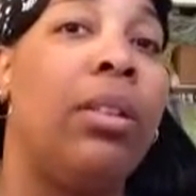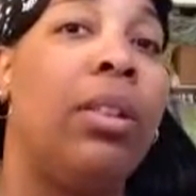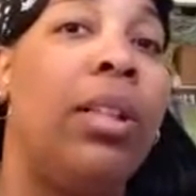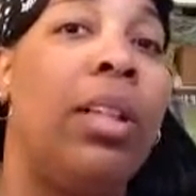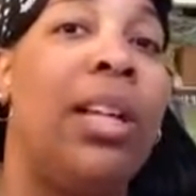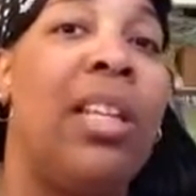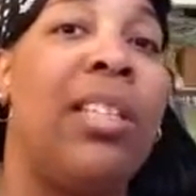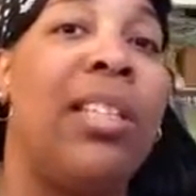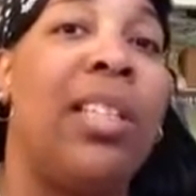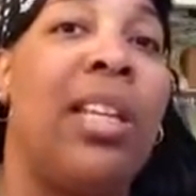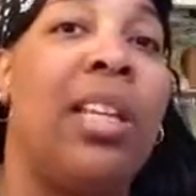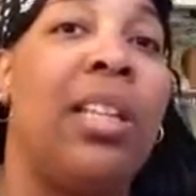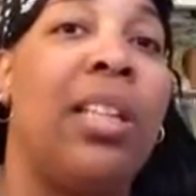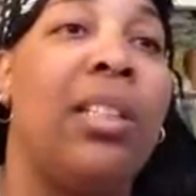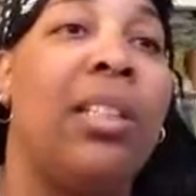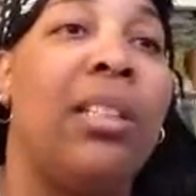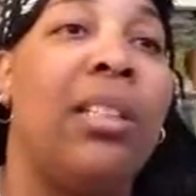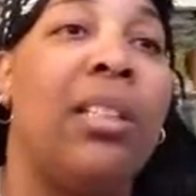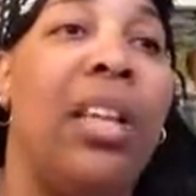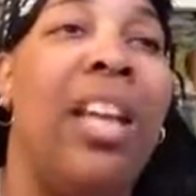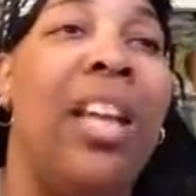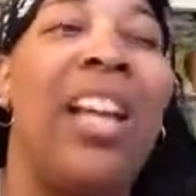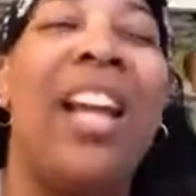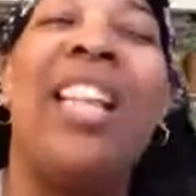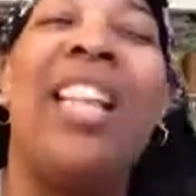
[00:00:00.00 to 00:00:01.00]
And I said,
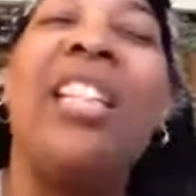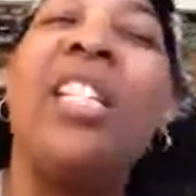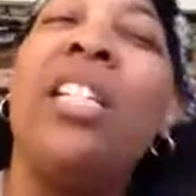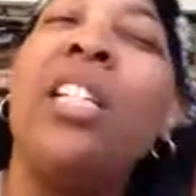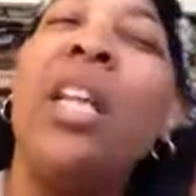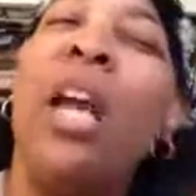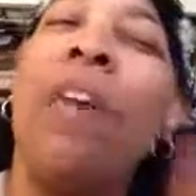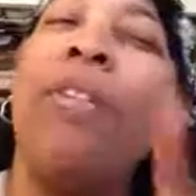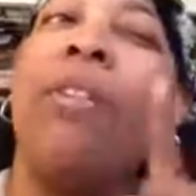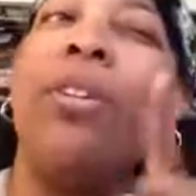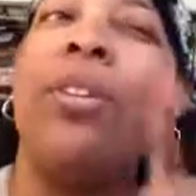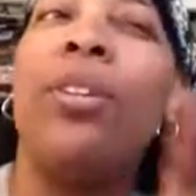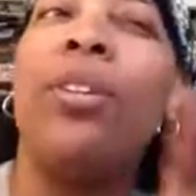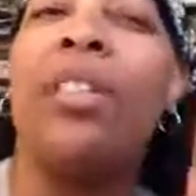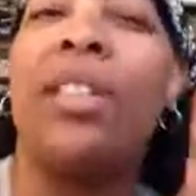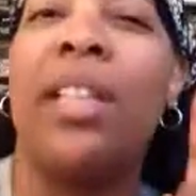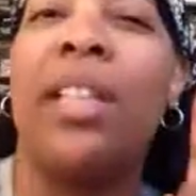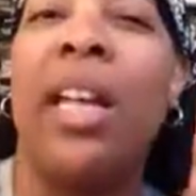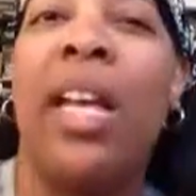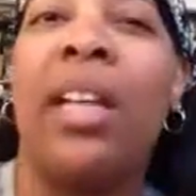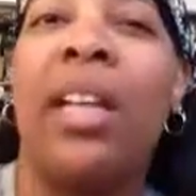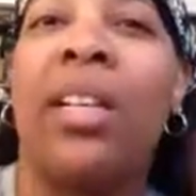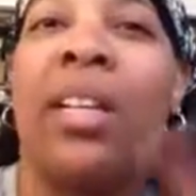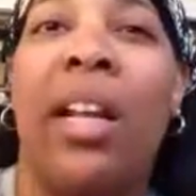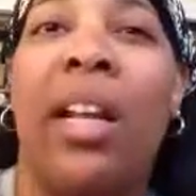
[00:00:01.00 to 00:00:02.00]
and I never
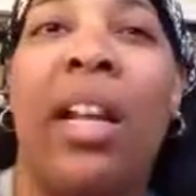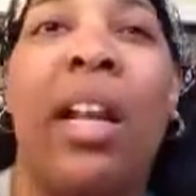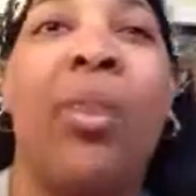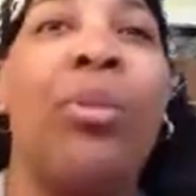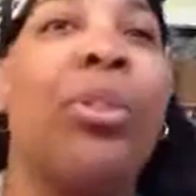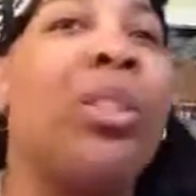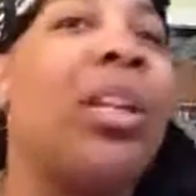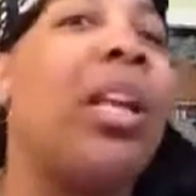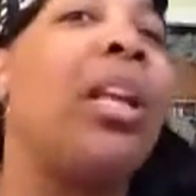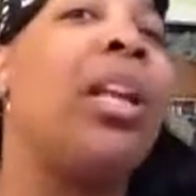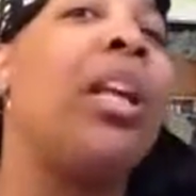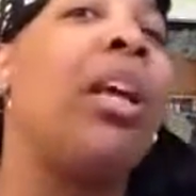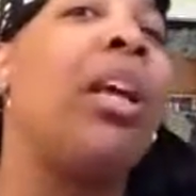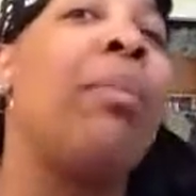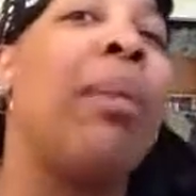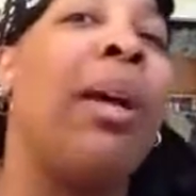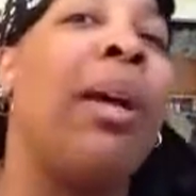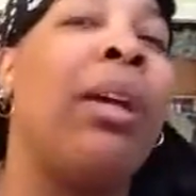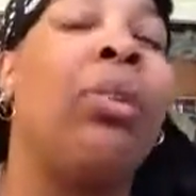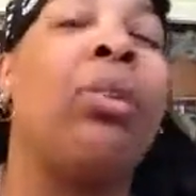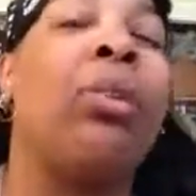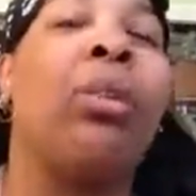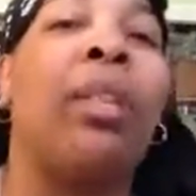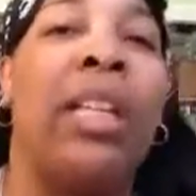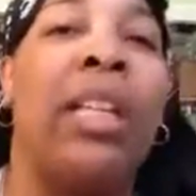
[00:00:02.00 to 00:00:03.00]
said that I was going to get
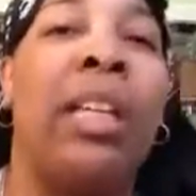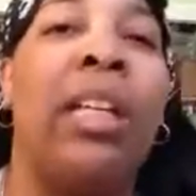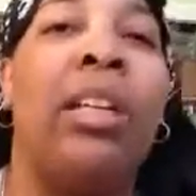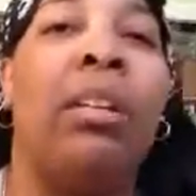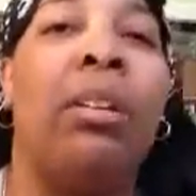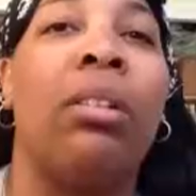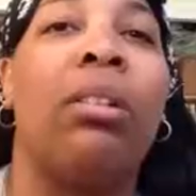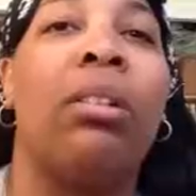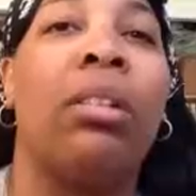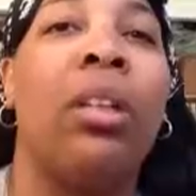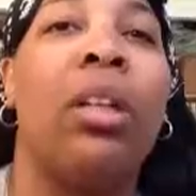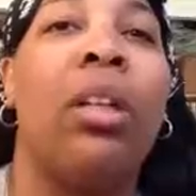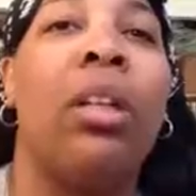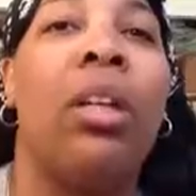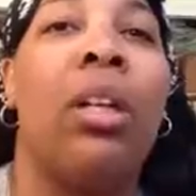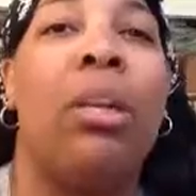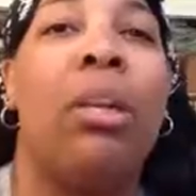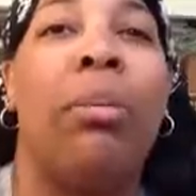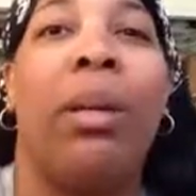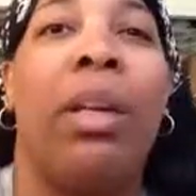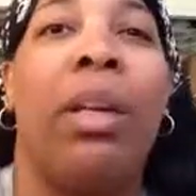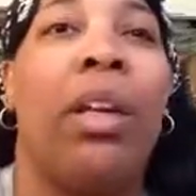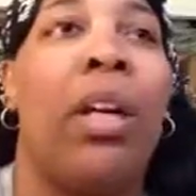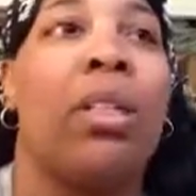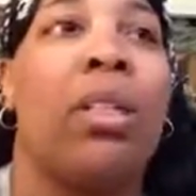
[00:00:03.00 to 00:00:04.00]
my own heels
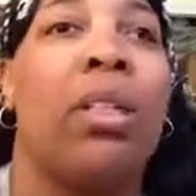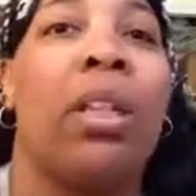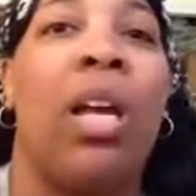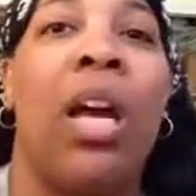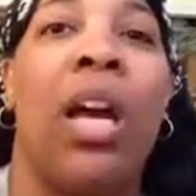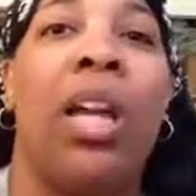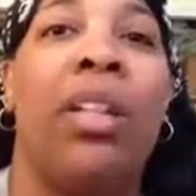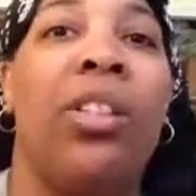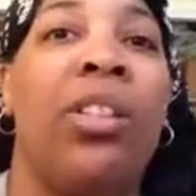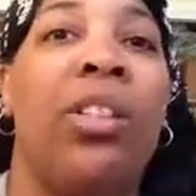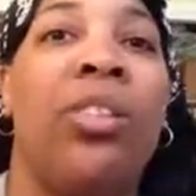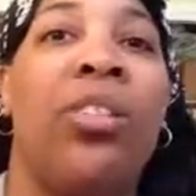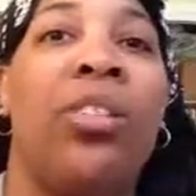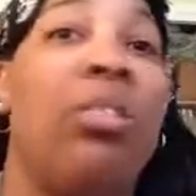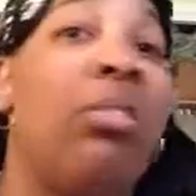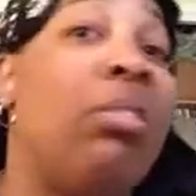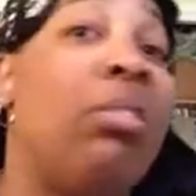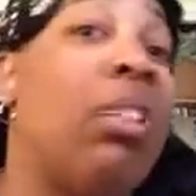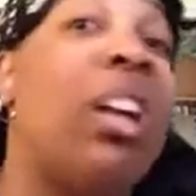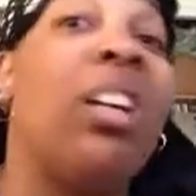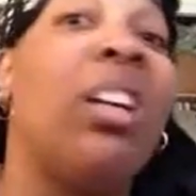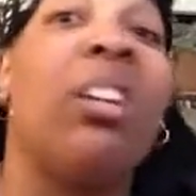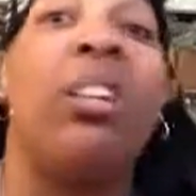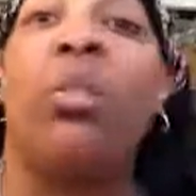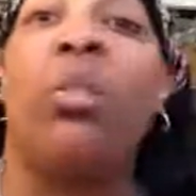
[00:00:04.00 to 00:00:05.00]
because I just knew
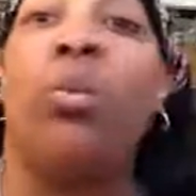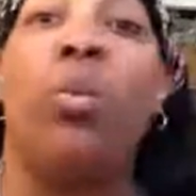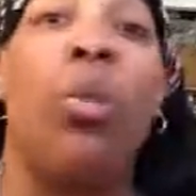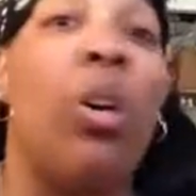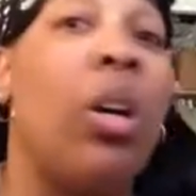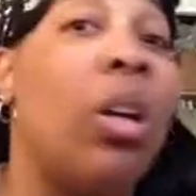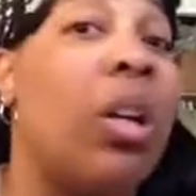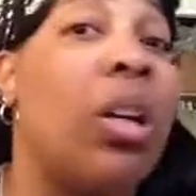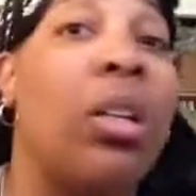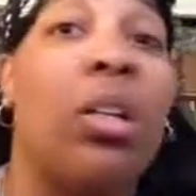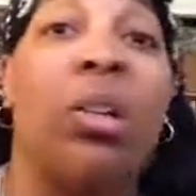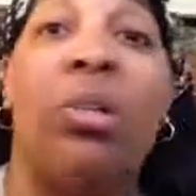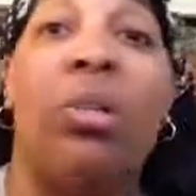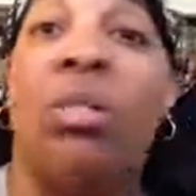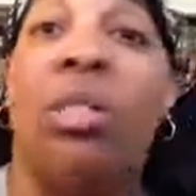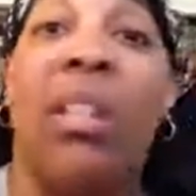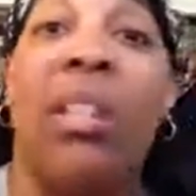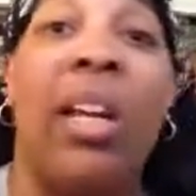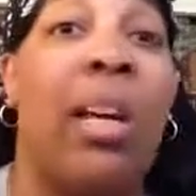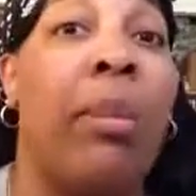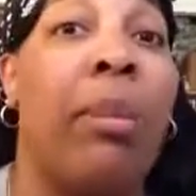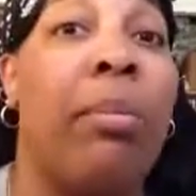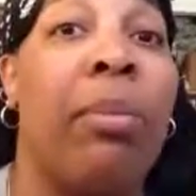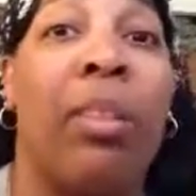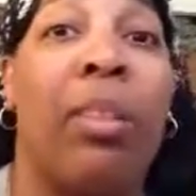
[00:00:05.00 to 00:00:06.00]
I couldn't walk in those
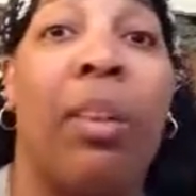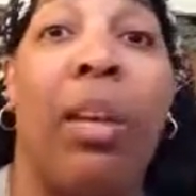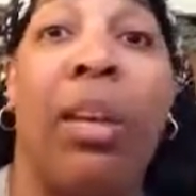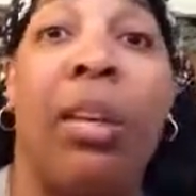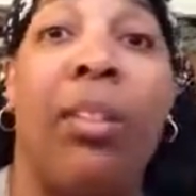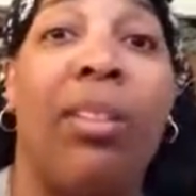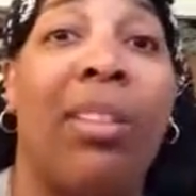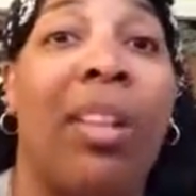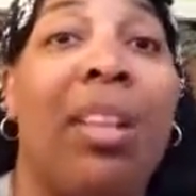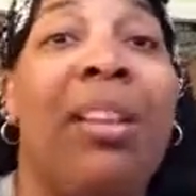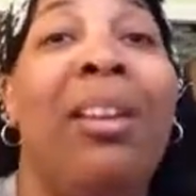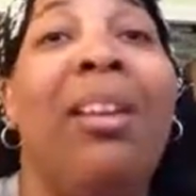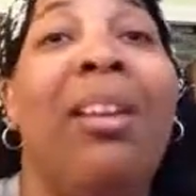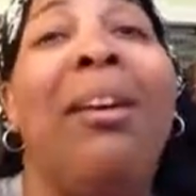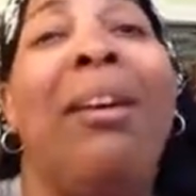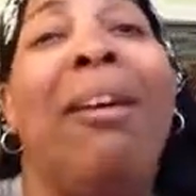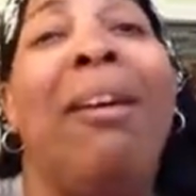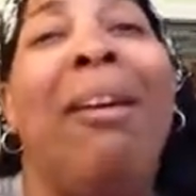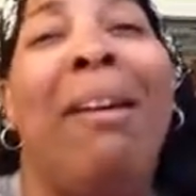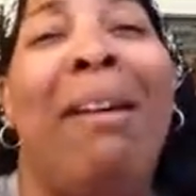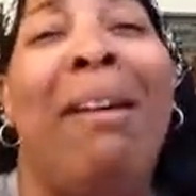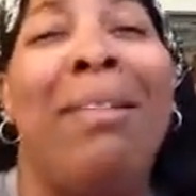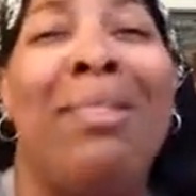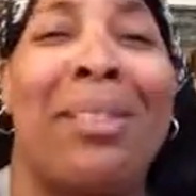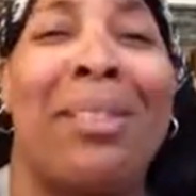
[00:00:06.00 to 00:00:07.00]
damn
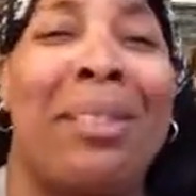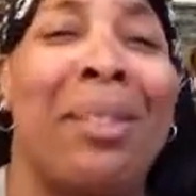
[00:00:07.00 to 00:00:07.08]
things.